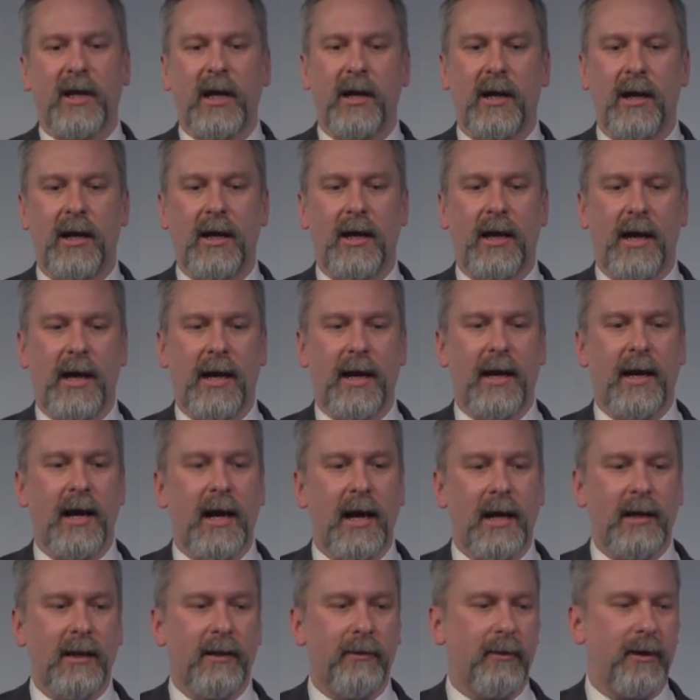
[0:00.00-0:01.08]
I
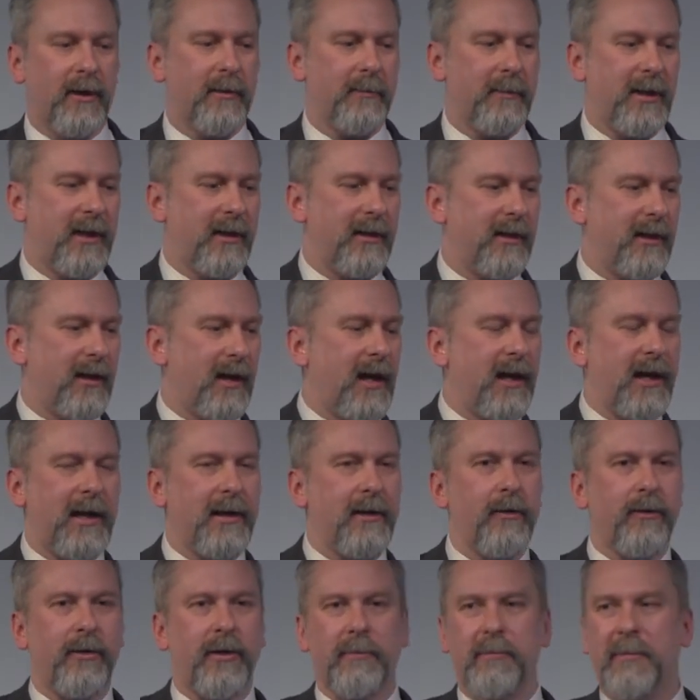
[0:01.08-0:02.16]
highly recommend, and I
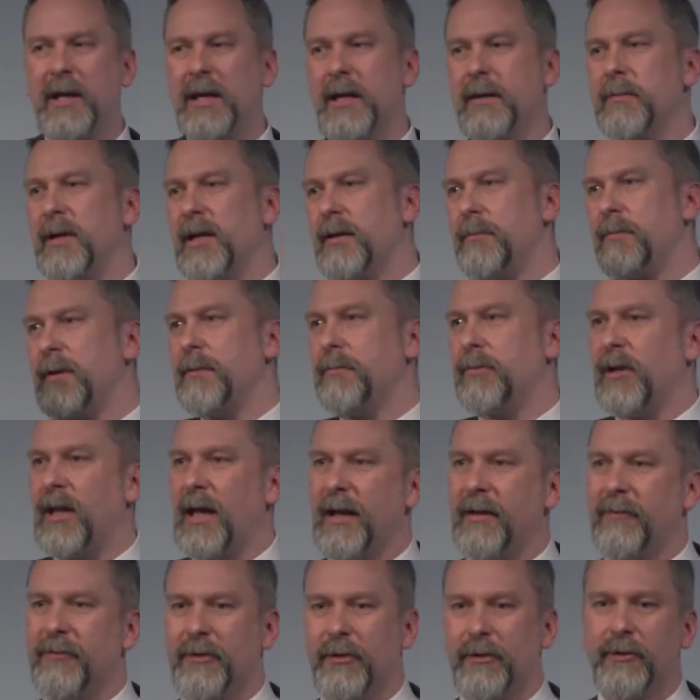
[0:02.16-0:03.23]
know that many people
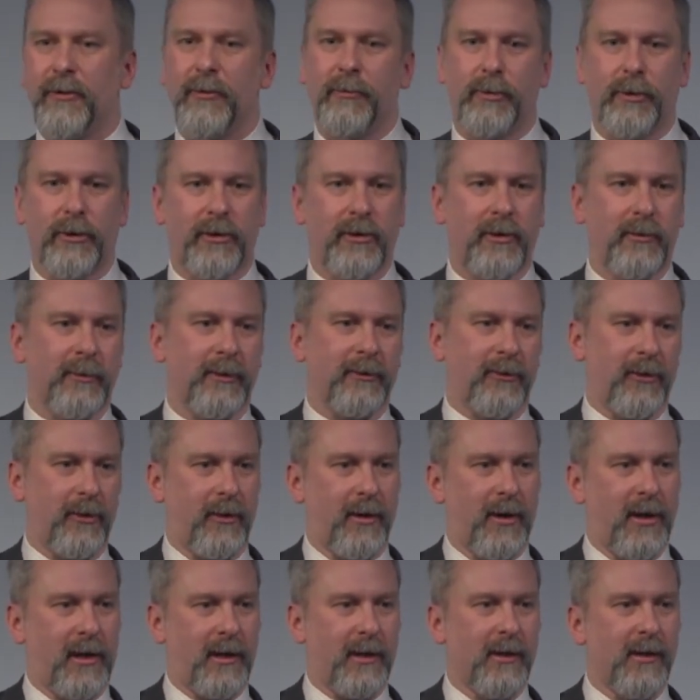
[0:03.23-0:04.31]
have to do procurements that
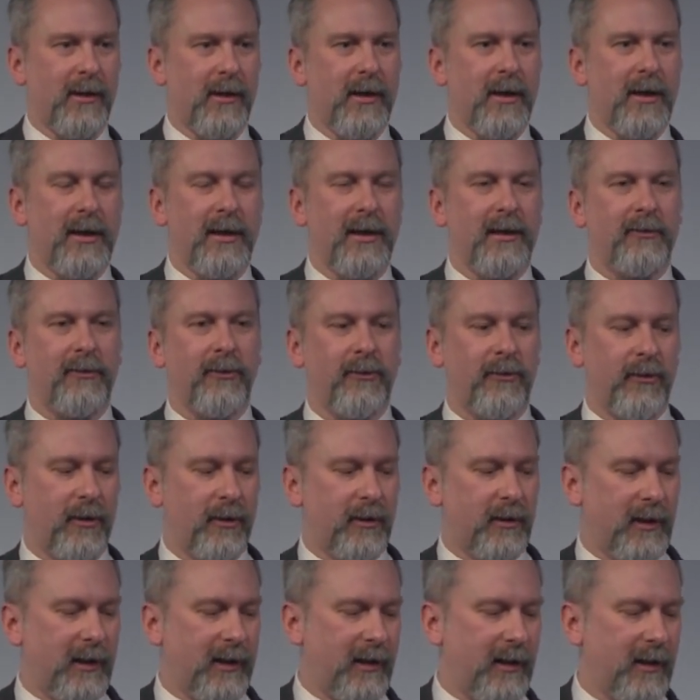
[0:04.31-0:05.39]
are not
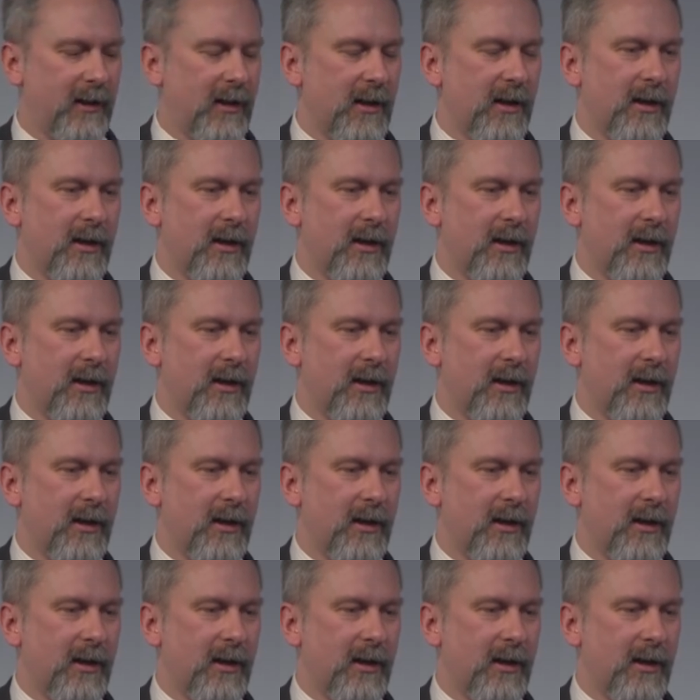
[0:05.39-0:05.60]
necessarily